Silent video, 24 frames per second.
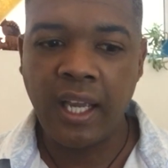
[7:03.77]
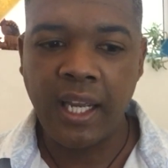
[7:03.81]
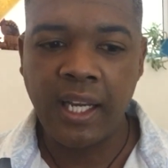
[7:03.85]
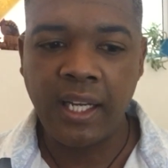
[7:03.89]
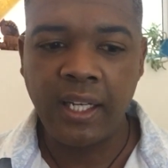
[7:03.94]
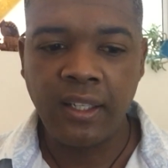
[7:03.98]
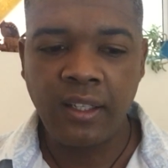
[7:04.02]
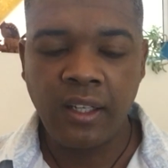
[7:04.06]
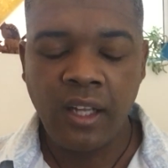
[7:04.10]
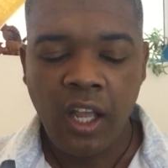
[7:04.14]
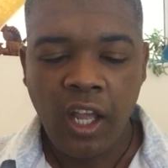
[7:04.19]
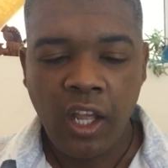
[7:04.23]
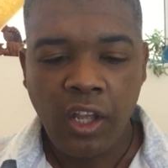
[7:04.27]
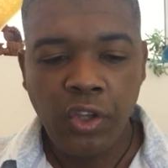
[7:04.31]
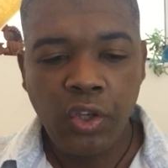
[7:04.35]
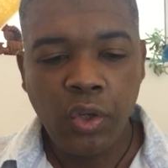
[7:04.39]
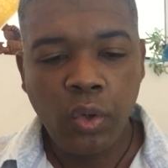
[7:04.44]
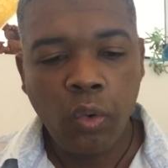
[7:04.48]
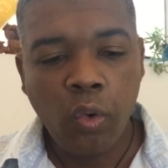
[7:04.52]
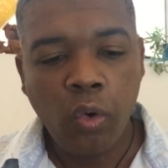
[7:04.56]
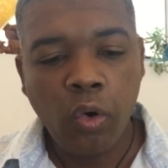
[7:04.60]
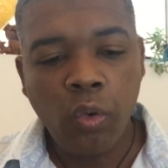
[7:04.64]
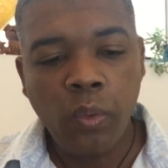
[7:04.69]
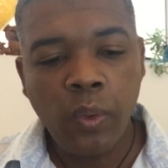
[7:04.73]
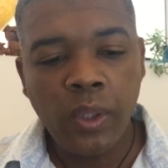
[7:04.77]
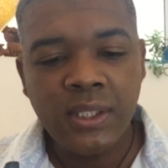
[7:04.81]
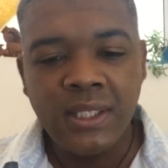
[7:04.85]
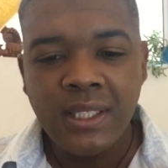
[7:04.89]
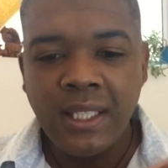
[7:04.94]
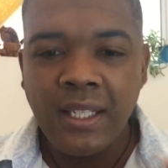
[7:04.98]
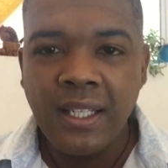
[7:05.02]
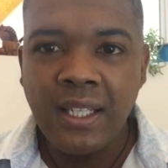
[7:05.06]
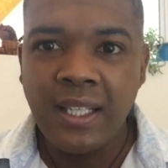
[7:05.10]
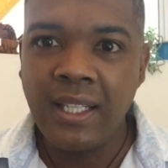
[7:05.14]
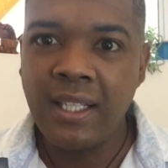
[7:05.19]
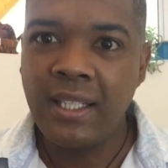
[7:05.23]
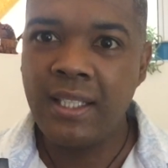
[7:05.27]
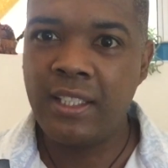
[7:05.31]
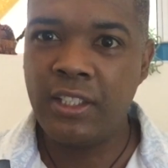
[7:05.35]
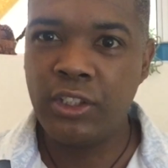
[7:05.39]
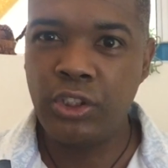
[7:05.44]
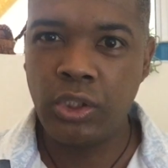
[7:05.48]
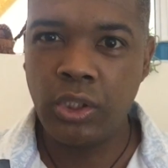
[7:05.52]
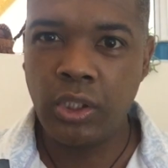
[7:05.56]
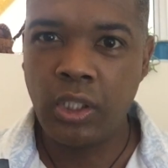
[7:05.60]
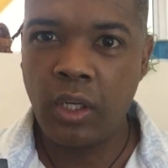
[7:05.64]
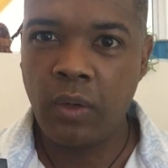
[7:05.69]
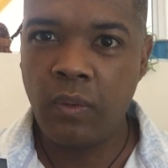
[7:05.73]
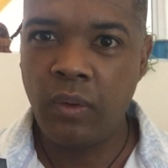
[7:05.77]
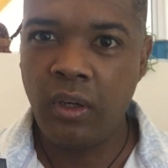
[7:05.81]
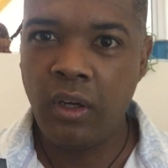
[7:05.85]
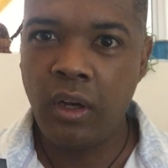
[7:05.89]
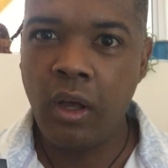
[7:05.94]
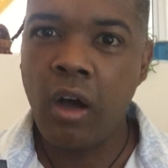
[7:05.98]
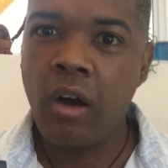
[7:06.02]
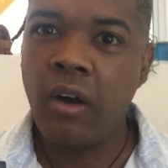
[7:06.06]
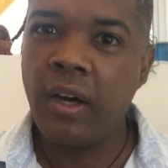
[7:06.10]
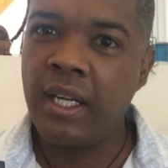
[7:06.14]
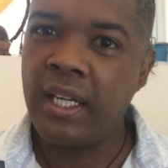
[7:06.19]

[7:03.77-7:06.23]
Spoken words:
and you always learn as you go along,